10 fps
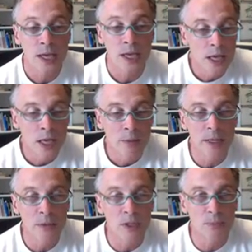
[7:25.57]
I
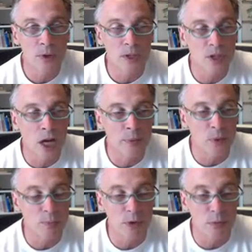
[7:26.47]
mean, once upon a time, there
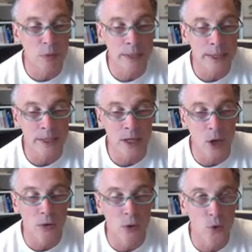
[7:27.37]
were probably no
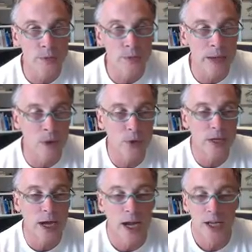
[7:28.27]
laws about motor
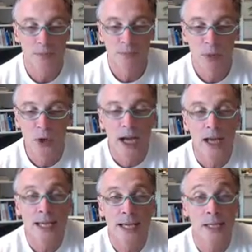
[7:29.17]
cars. Motor
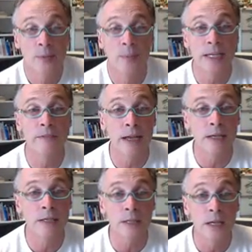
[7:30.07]
cars hadn't been
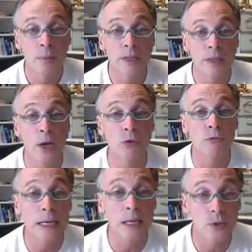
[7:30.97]
invented, but they were
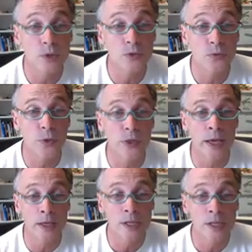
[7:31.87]
really useful
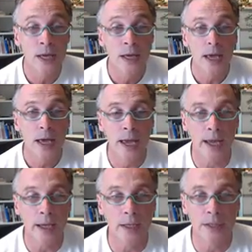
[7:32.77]
things,
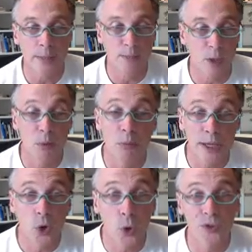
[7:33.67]
and they probably
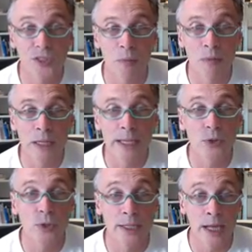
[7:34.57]
caused some
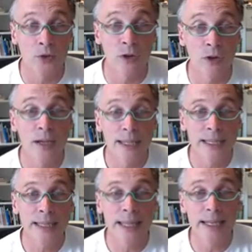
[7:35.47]
legal conundrum
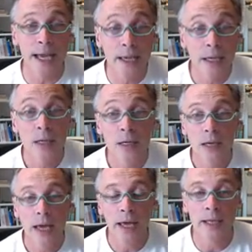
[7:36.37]
in their day,
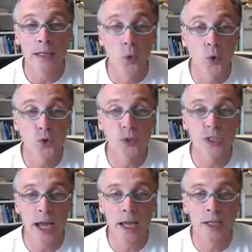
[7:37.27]
and laws were
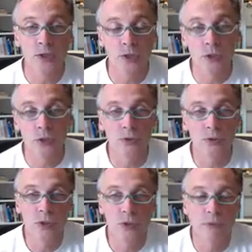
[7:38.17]
changed
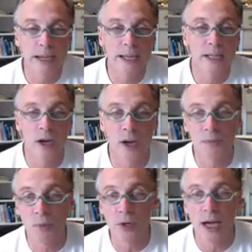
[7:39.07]
to recognize
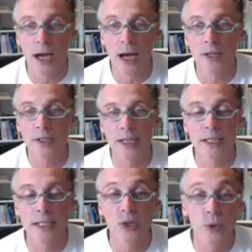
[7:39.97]
motor cars and
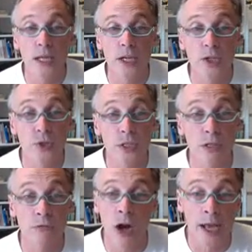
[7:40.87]
deal with the issues that
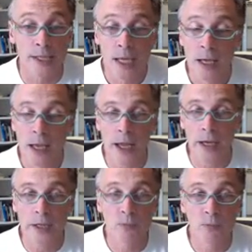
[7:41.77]
arise.
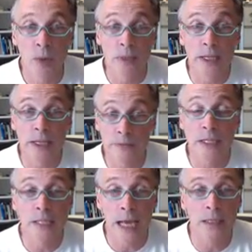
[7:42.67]
And it's my belief that
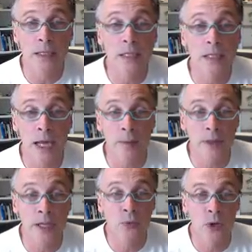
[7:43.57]
exactly the same
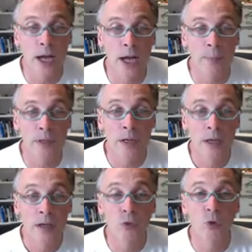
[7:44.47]
thing will happen
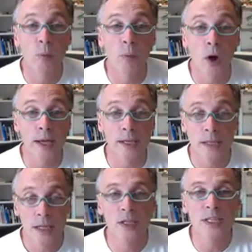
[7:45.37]
for robotics.
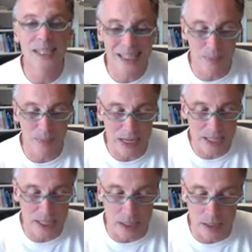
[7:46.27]
So there's a
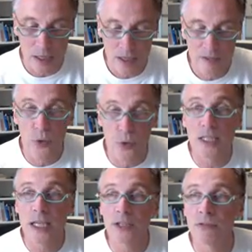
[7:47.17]
precedent for
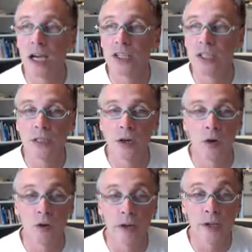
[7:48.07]
this introduction
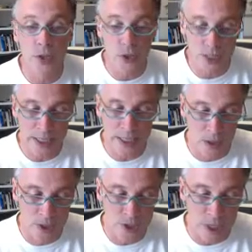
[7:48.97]
of a new
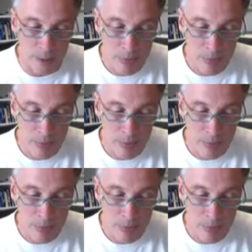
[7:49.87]
technology.